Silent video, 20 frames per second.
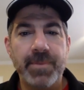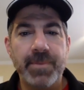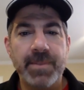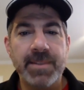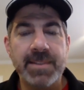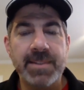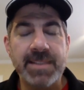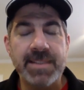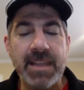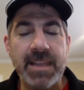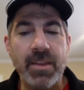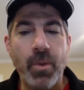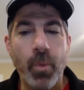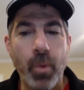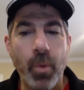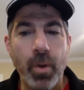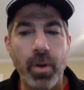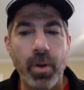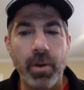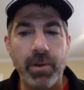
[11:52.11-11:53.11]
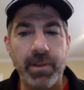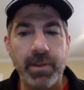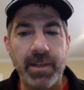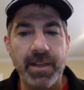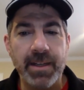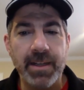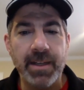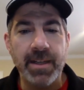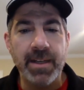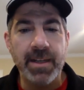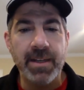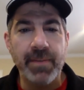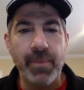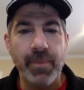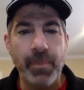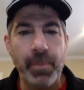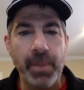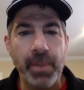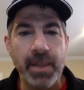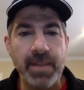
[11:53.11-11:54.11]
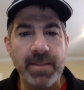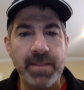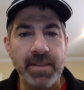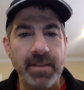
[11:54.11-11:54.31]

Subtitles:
see the world in a different place,